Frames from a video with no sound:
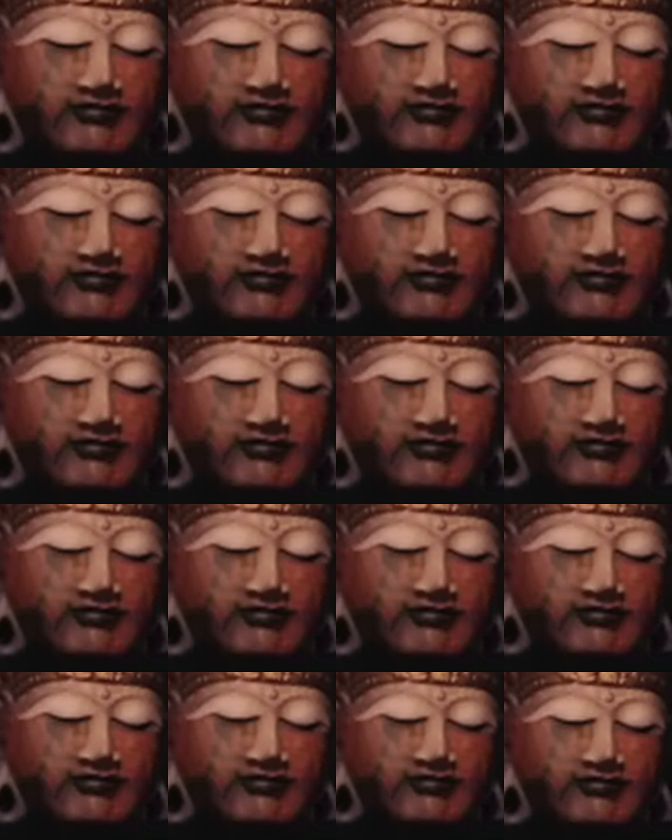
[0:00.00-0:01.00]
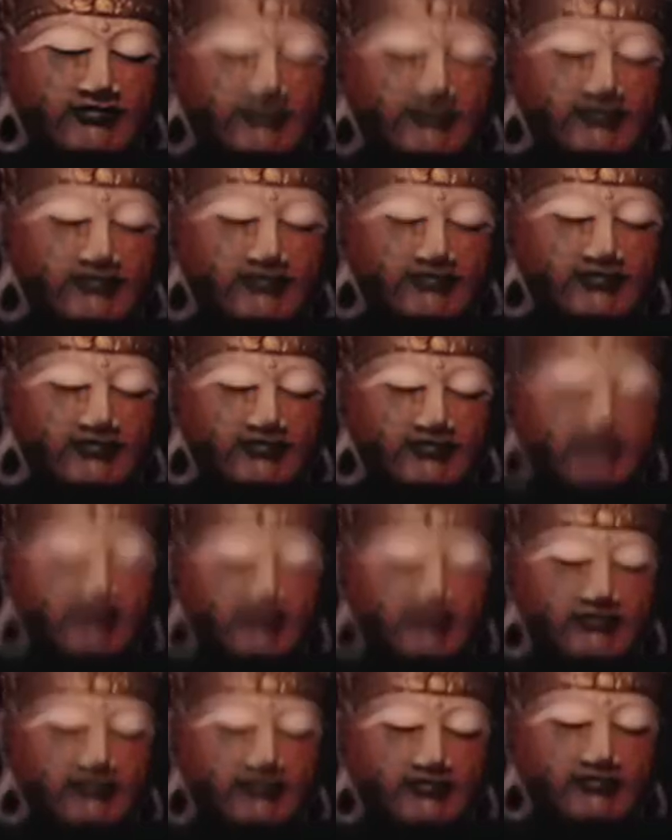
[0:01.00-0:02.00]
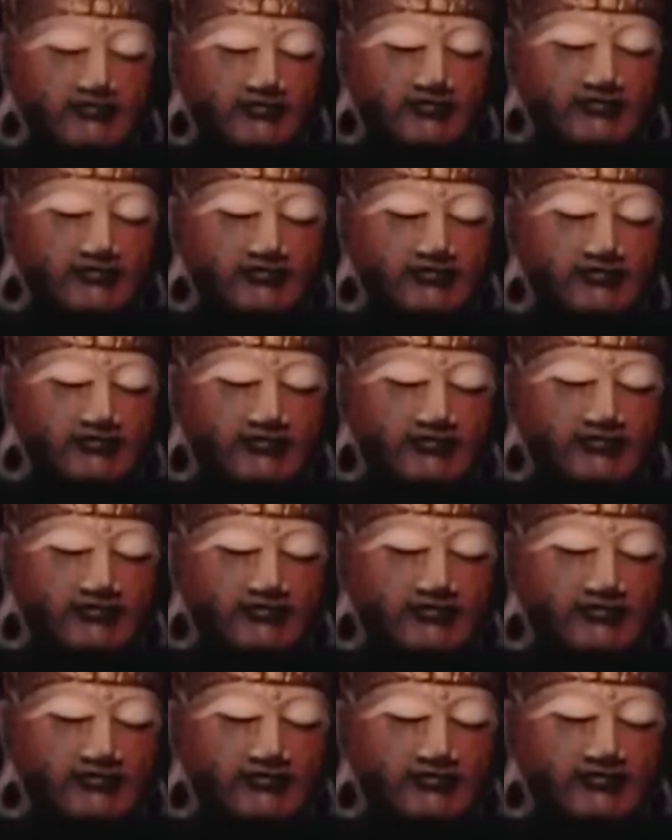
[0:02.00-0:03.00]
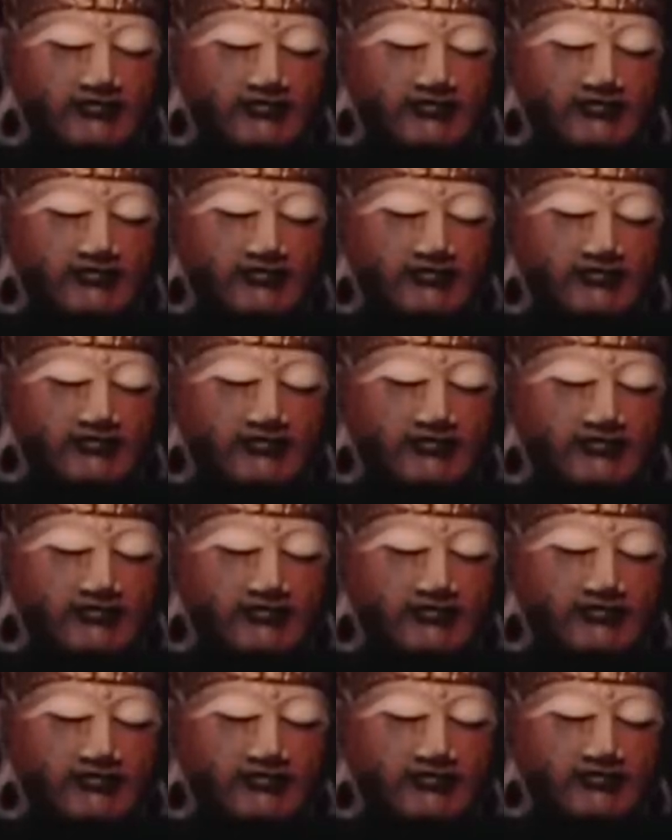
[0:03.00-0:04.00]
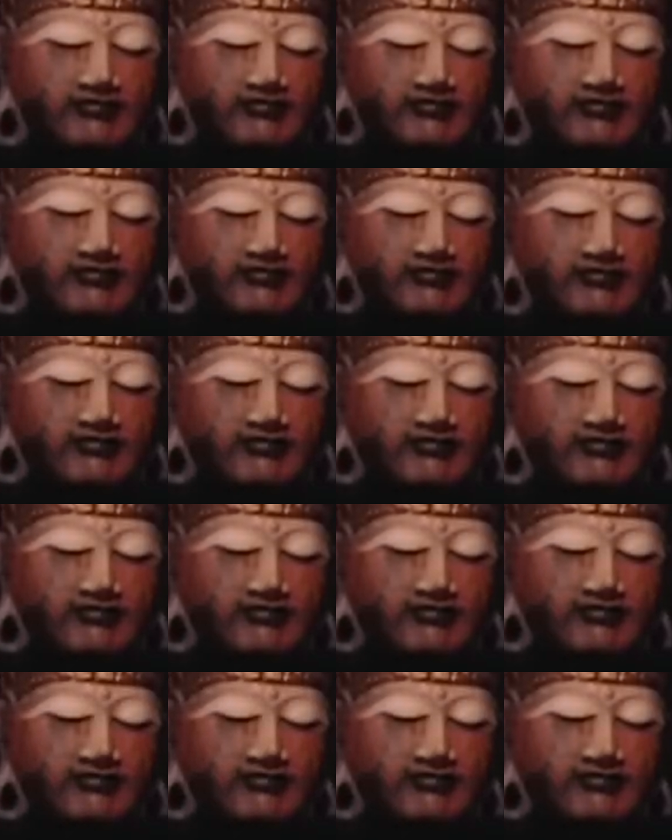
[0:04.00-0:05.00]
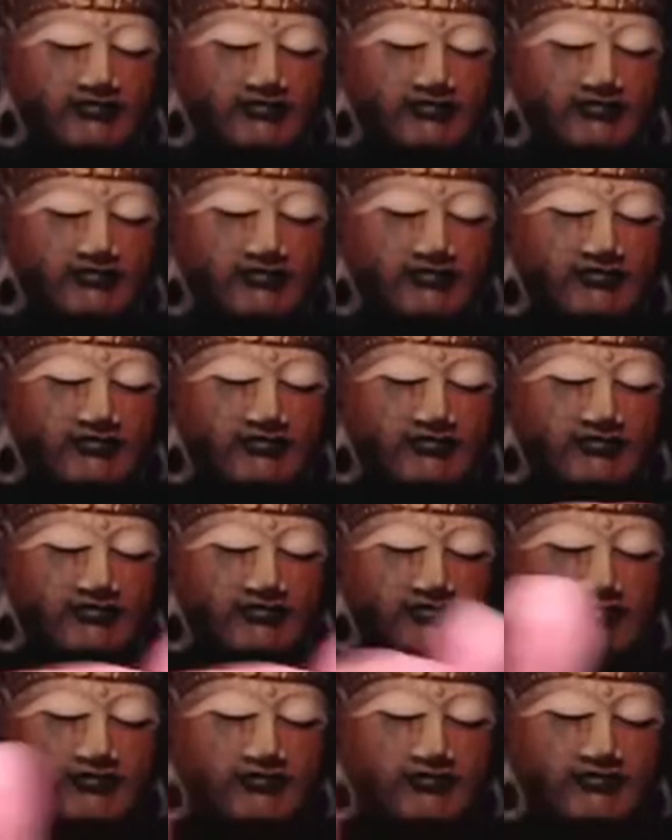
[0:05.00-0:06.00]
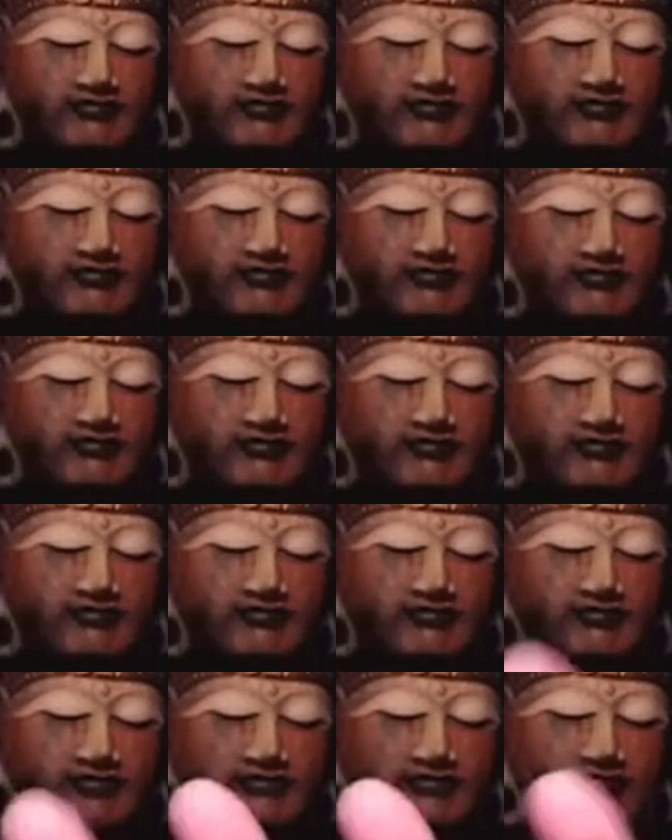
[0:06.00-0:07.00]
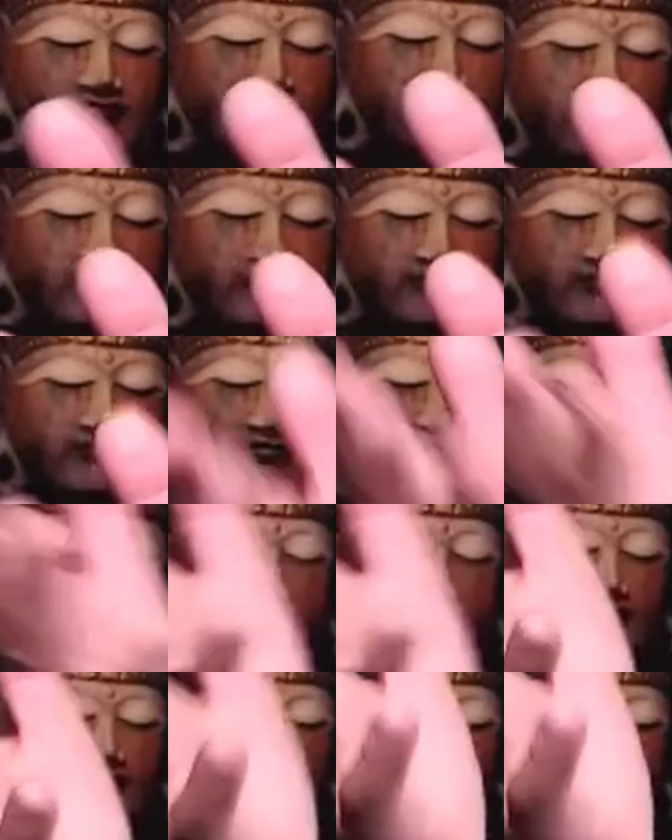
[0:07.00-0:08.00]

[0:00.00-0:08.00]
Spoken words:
(not speaking)